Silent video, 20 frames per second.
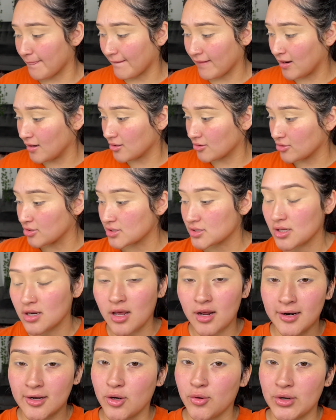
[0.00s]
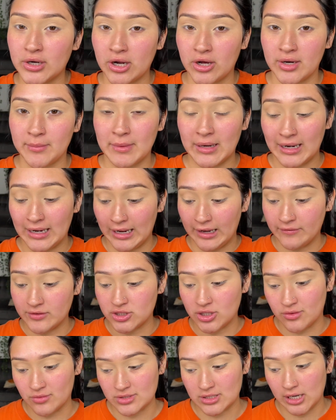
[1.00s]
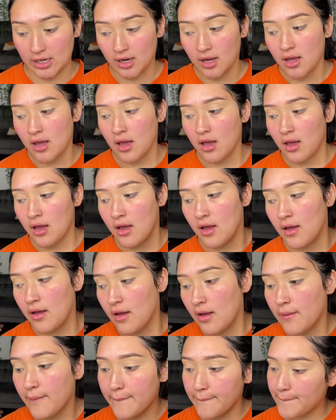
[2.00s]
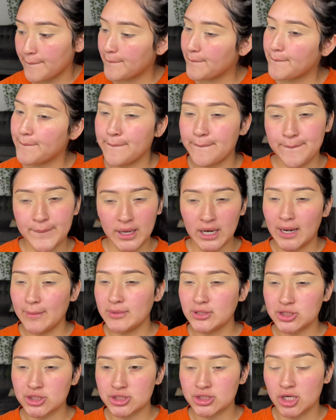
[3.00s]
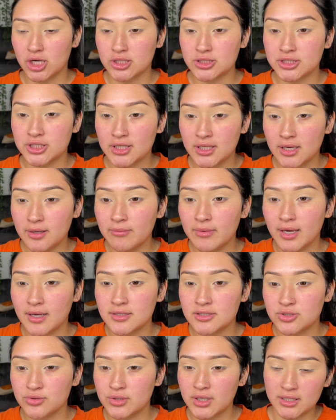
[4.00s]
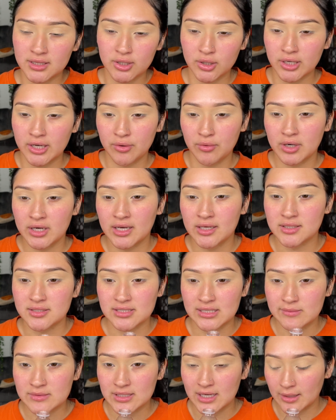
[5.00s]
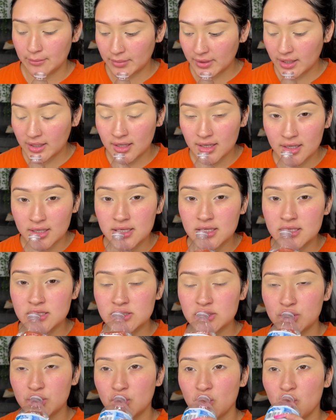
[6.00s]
I don't know, there's a lot of going on in my life, so I was like, let me just talk to them and do like the get ready at the same time, because